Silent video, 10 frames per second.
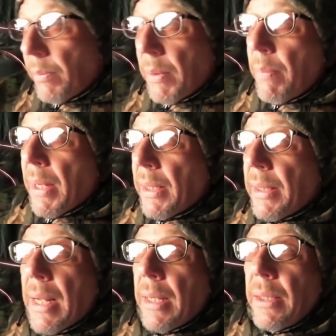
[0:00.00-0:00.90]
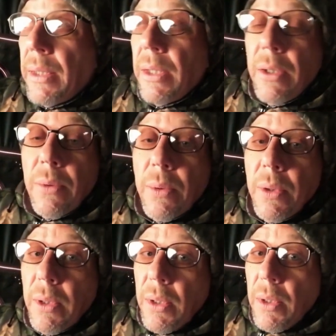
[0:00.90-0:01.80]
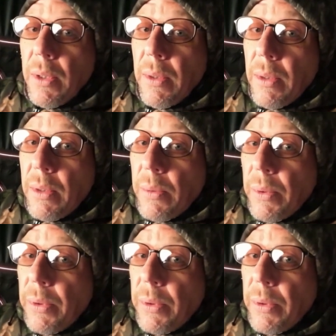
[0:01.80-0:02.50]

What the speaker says: be bedded down in there with